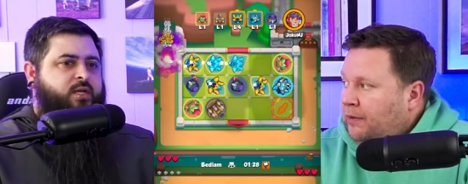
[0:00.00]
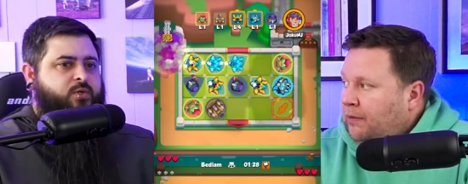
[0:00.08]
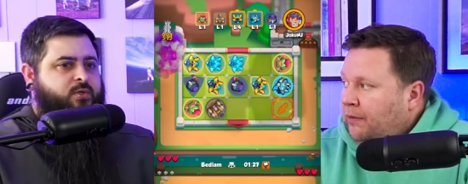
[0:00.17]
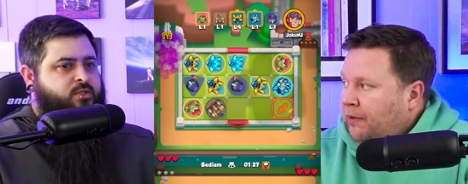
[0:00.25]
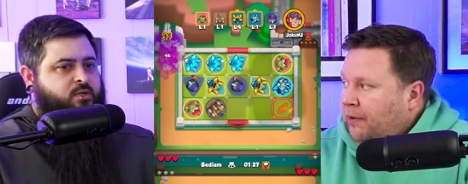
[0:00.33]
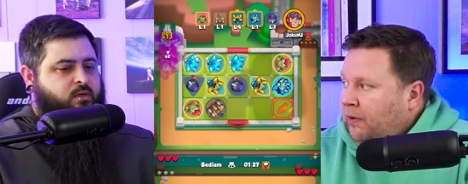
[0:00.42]

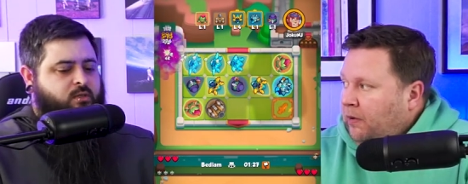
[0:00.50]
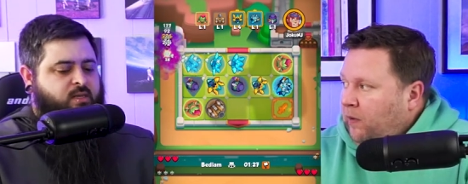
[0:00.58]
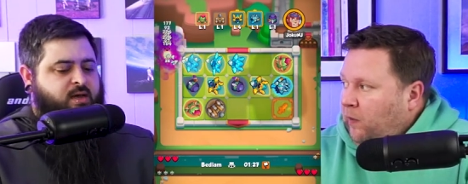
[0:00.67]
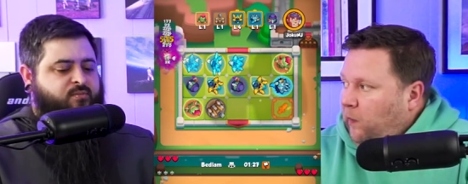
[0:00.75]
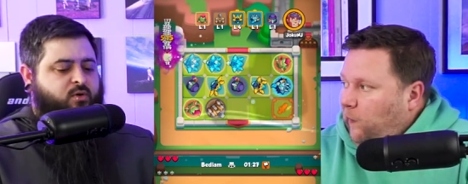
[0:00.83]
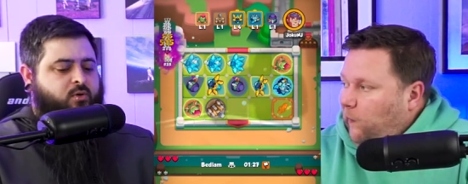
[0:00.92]
Speaker 1: to a certain
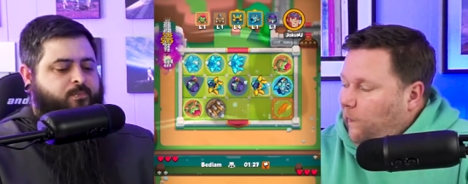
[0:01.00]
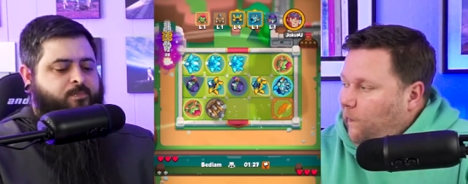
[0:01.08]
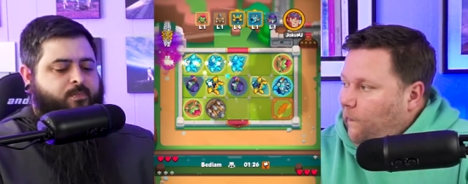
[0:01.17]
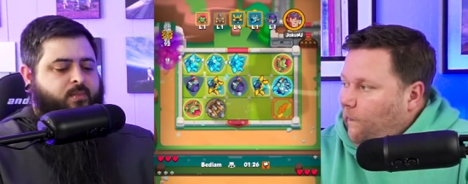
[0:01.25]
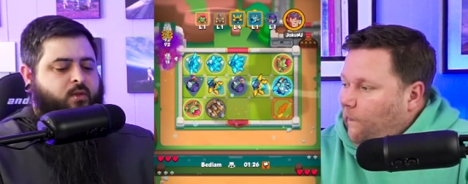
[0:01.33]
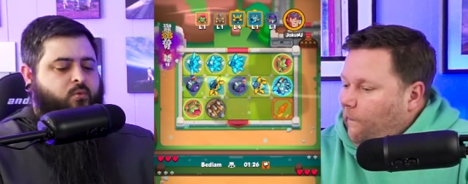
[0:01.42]
level,
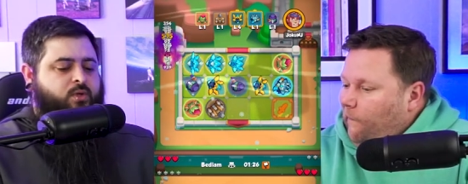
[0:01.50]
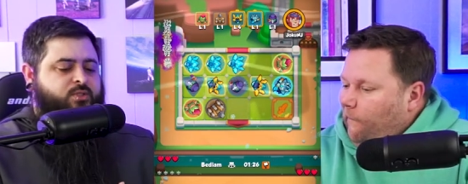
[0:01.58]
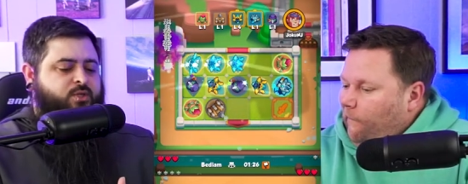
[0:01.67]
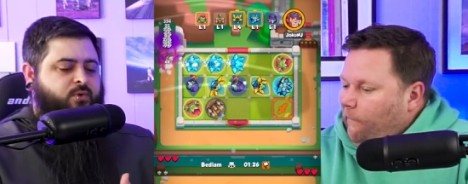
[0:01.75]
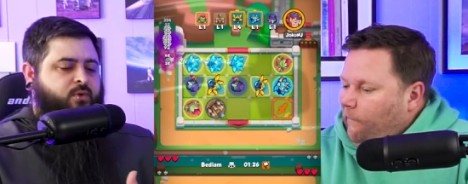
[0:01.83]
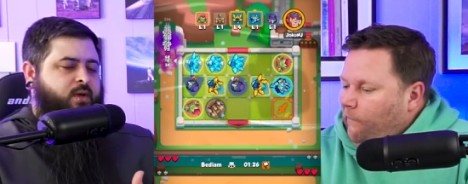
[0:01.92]

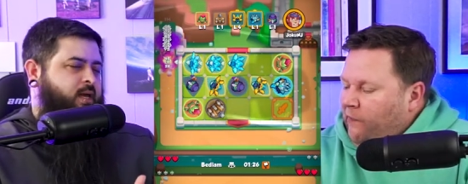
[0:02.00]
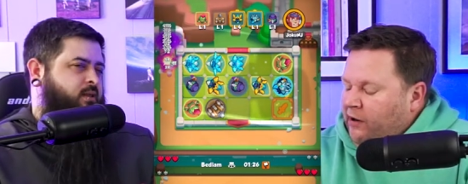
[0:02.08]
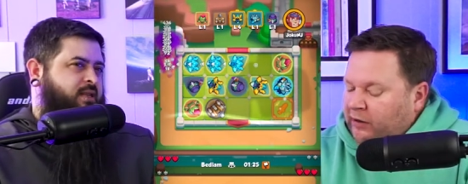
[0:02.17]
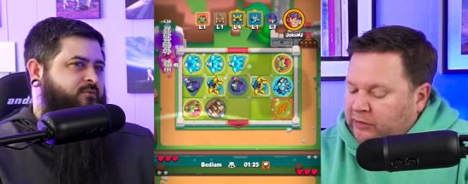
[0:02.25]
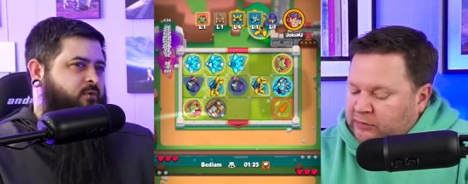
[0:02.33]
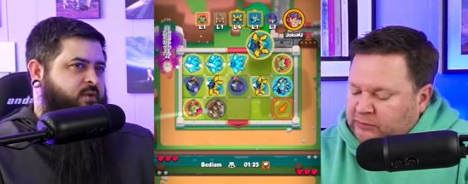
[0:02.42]
once you hit
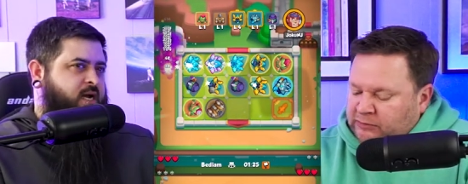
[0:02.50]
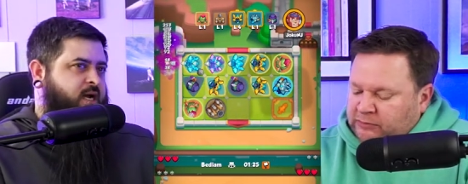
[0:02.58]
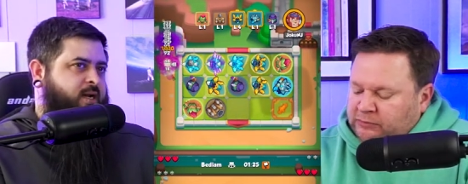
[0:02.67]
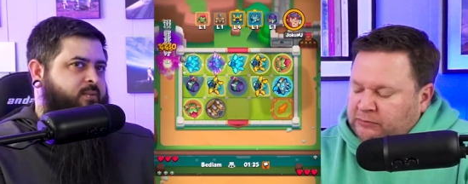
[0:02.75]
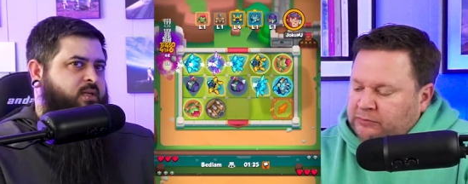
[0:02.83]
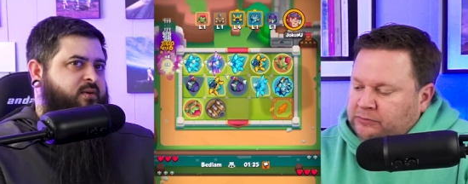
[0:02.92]
level
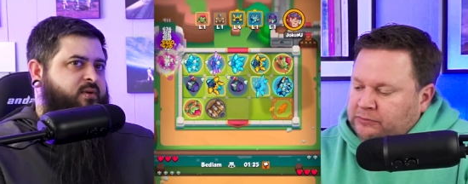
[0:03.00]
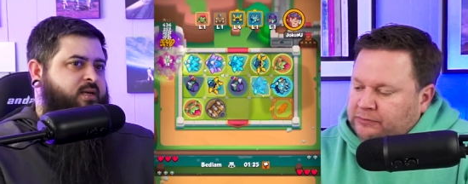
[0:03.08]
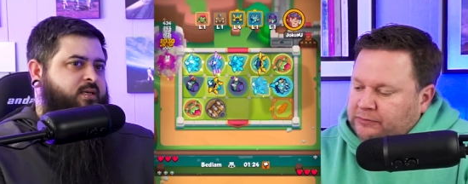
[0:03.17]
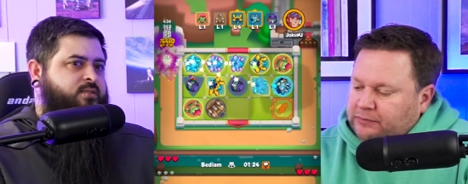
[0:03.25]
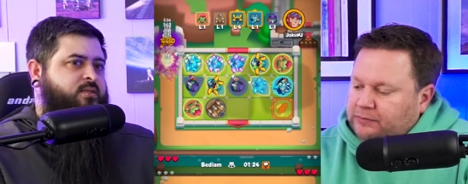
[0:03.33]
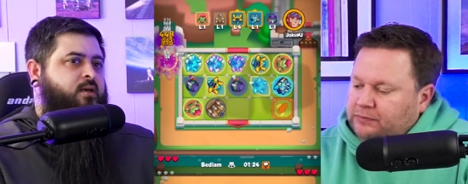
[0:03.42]
nine, I believe it
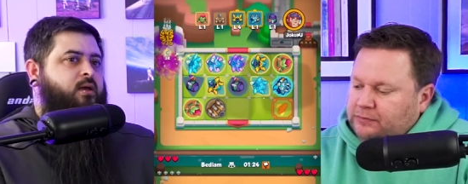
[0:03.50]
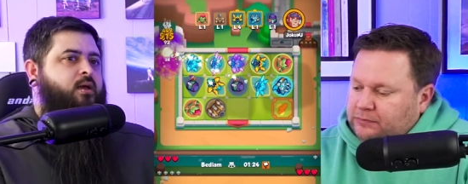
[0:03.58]
is,